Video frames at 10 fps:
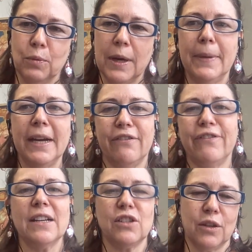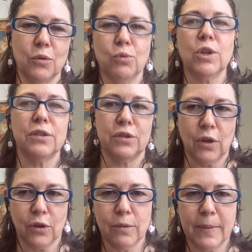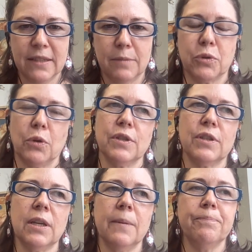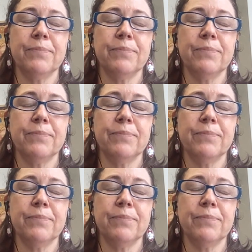a, a faster word document processing,